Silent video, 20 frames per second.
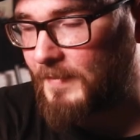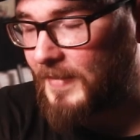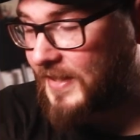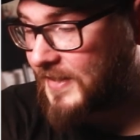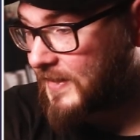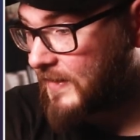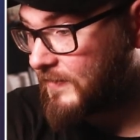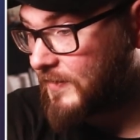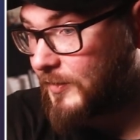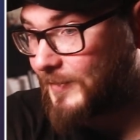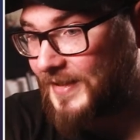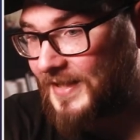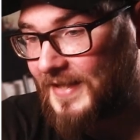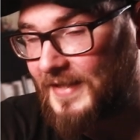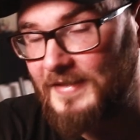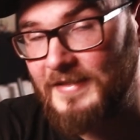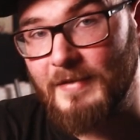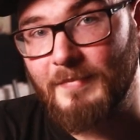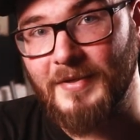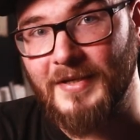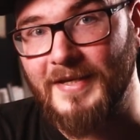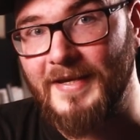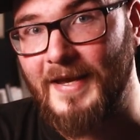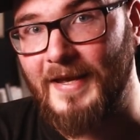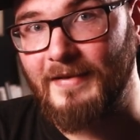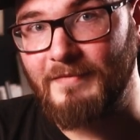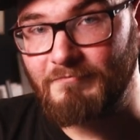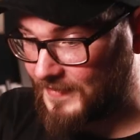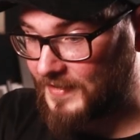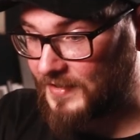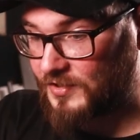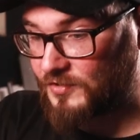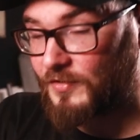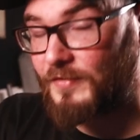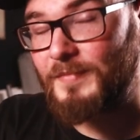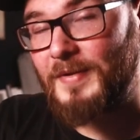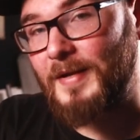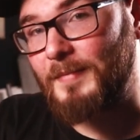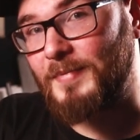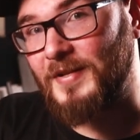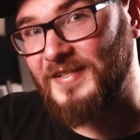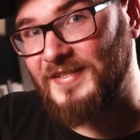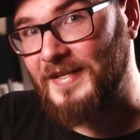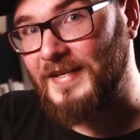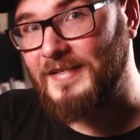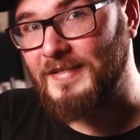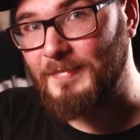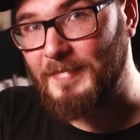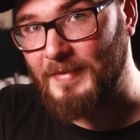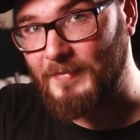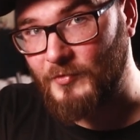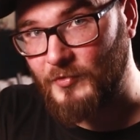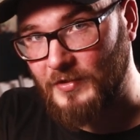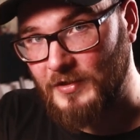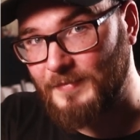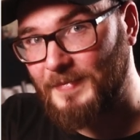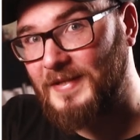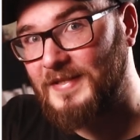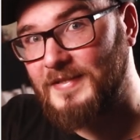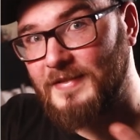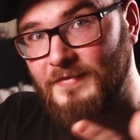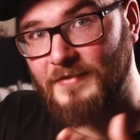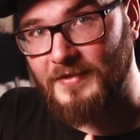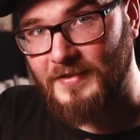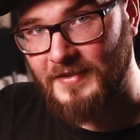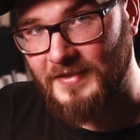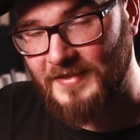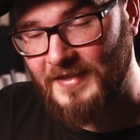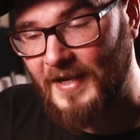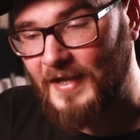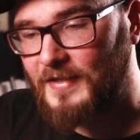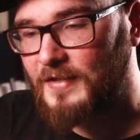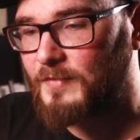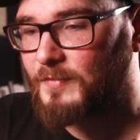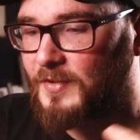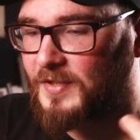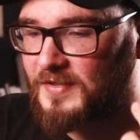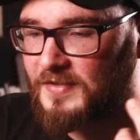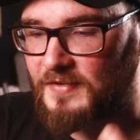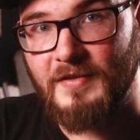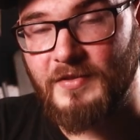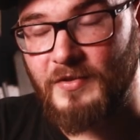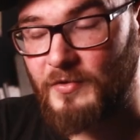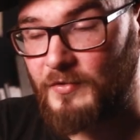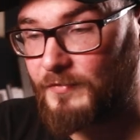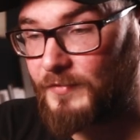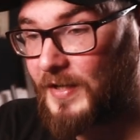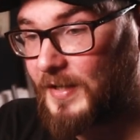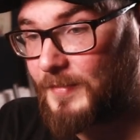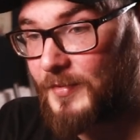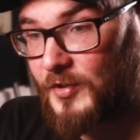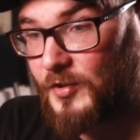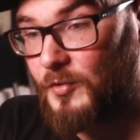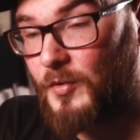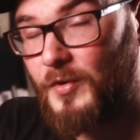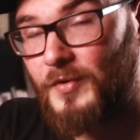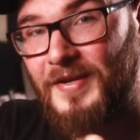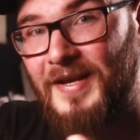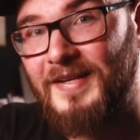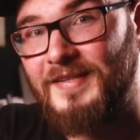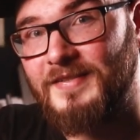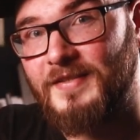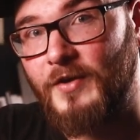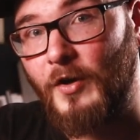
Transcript: Makes life a little bit easy, but again, the Stream Deck Plus is a bit more expensive than the standard ones. So for anybody who only has the